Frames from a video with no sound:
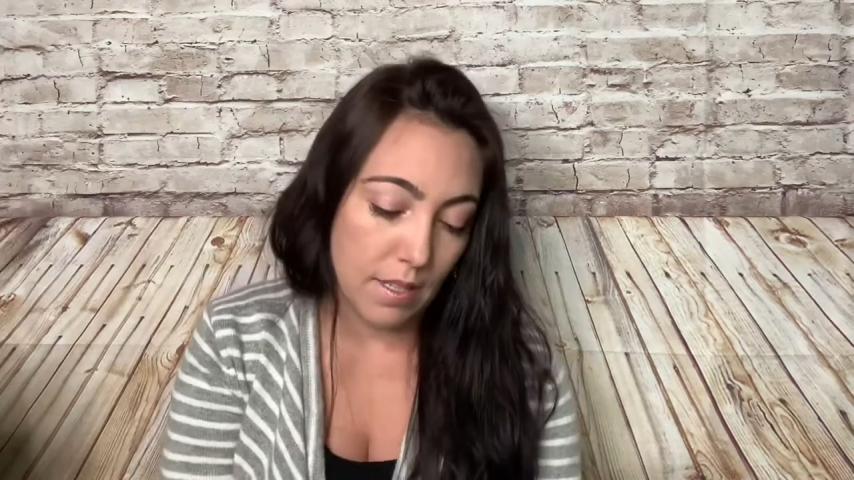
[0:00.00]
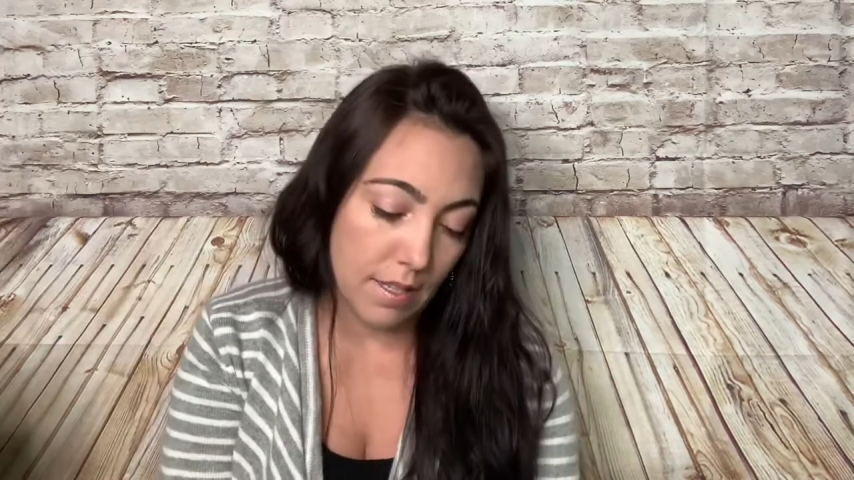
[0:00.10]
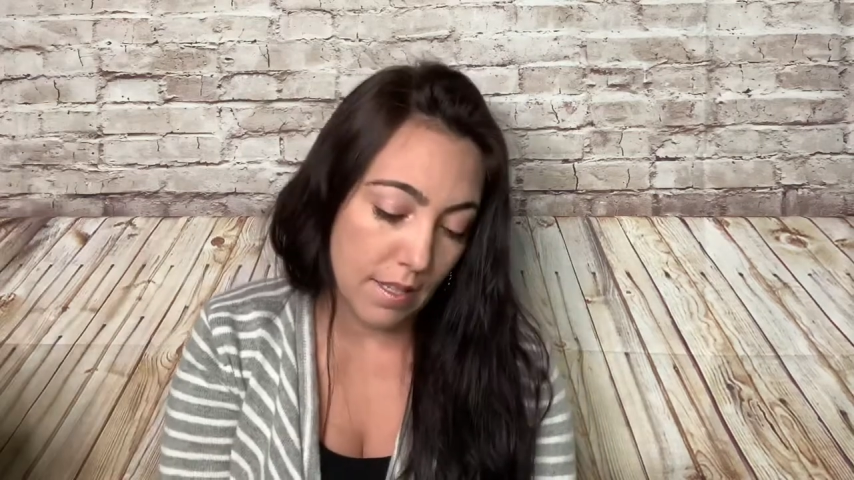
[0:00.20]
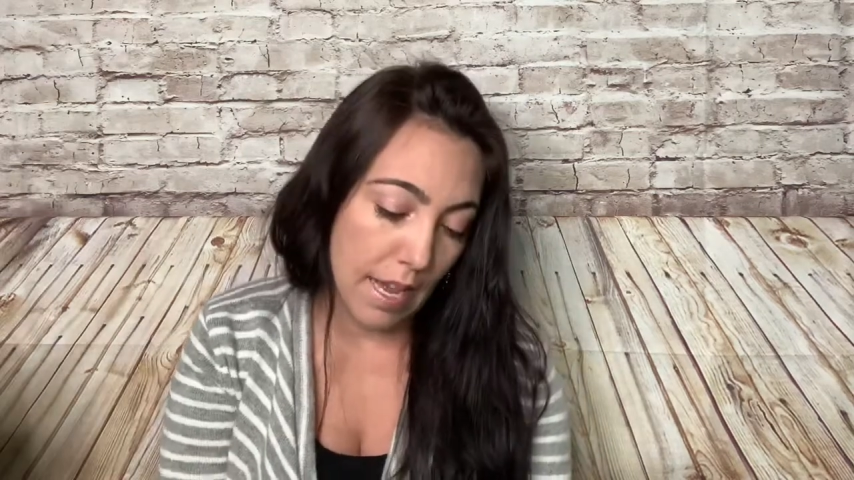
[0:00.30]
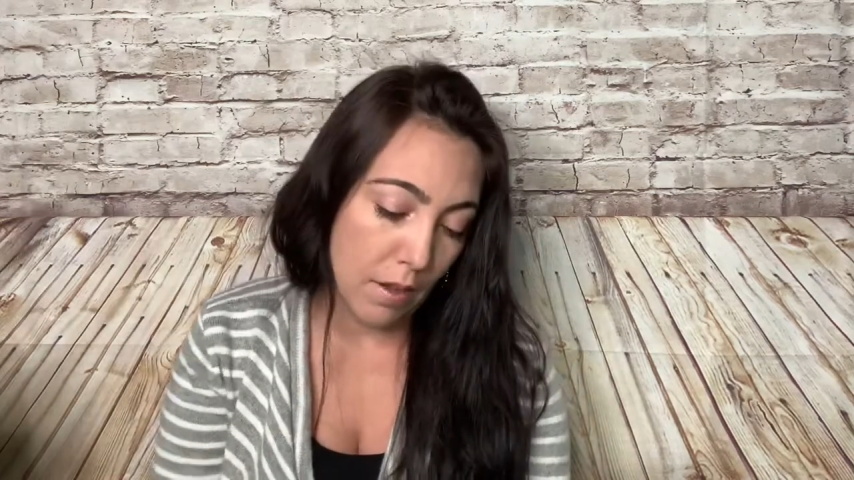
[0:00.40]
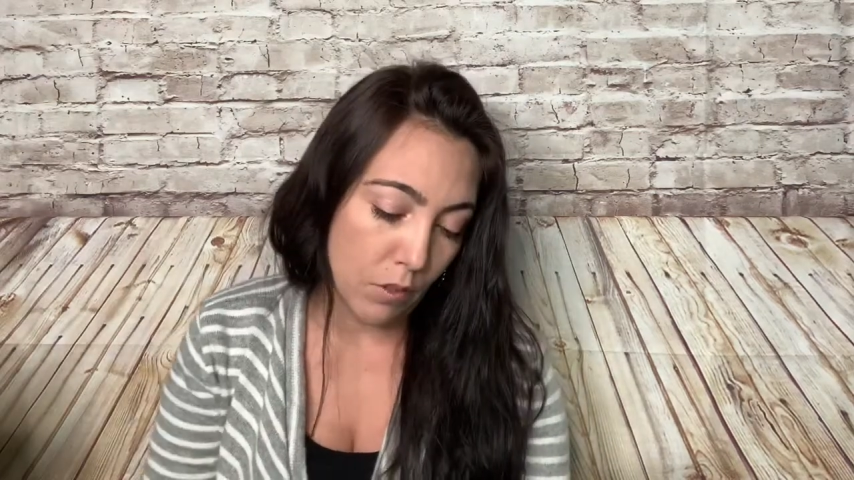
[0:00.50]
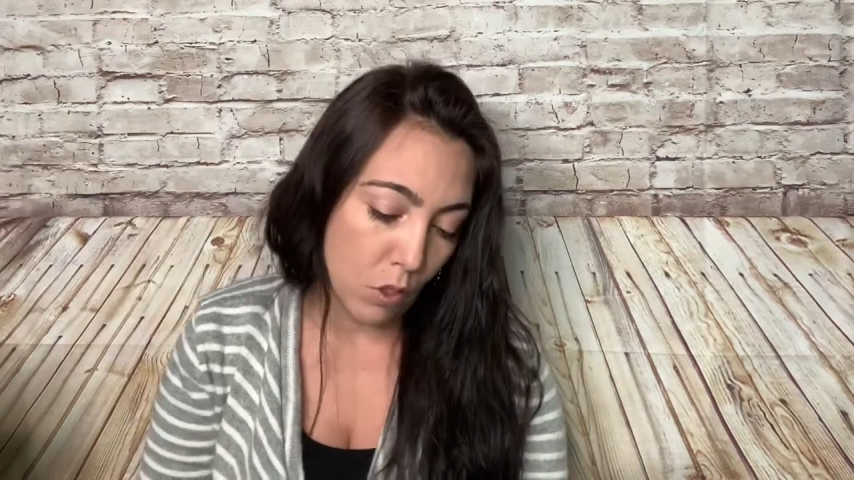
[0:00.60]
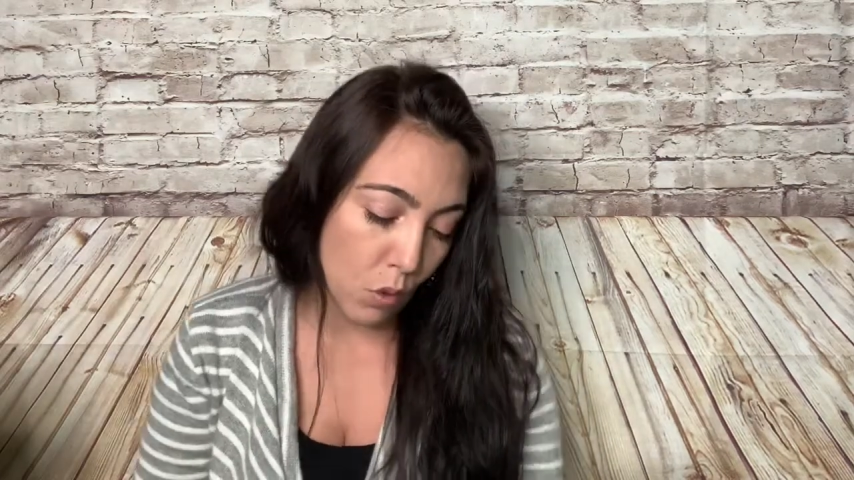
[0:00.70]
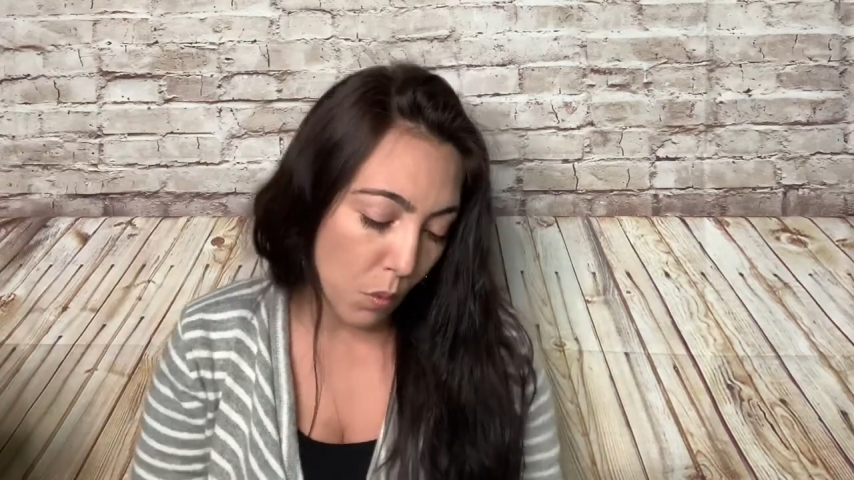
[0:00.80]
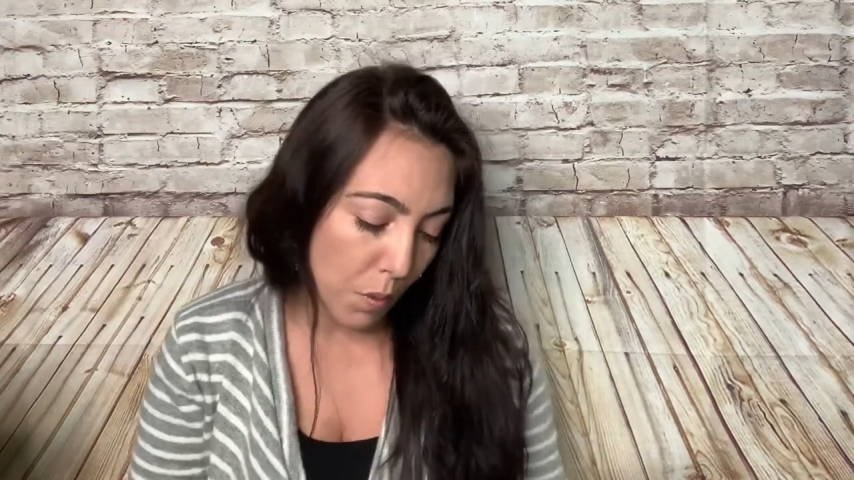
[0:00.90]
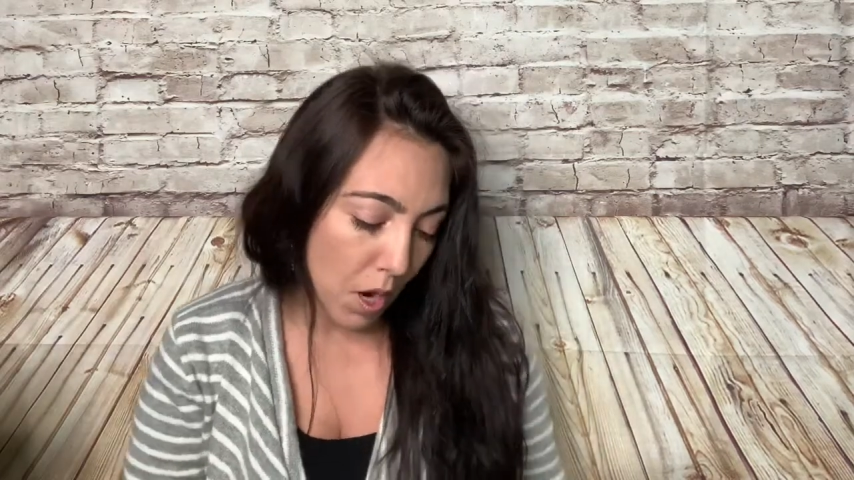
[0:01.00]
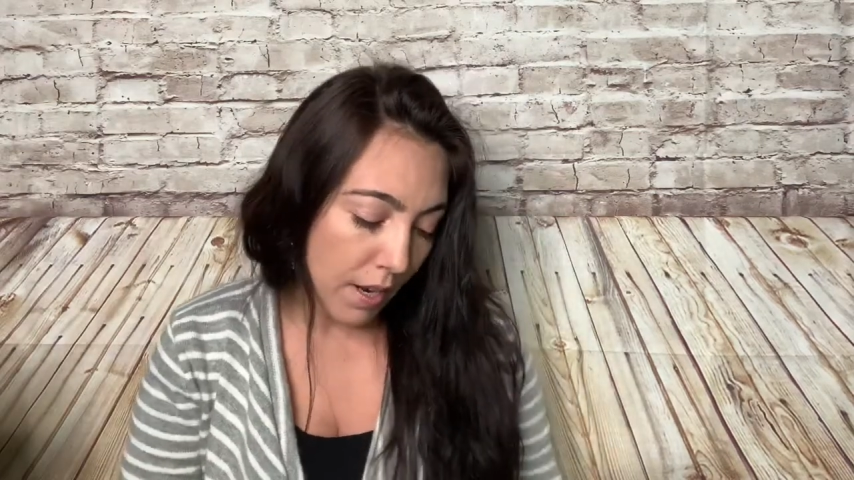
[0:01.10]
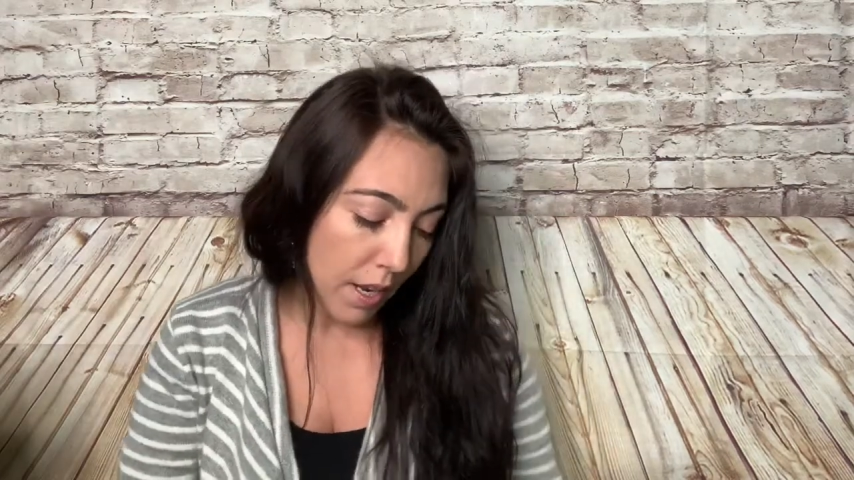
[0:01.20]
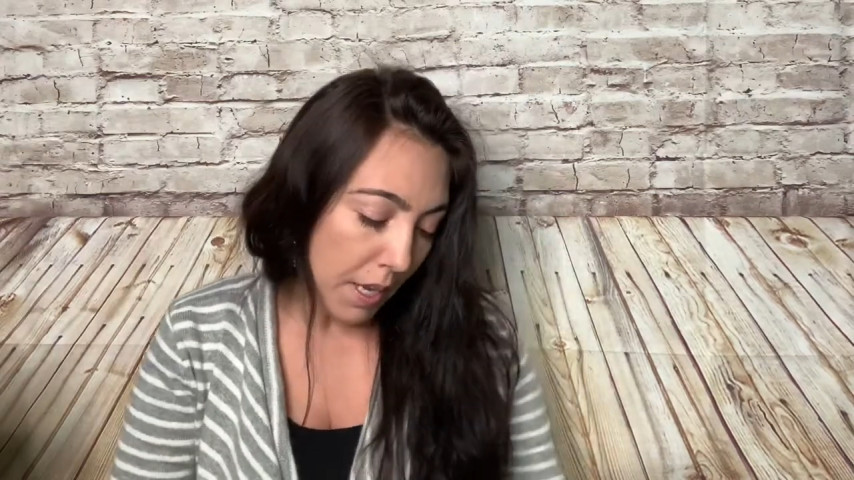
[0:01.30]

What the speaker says: discount coupon.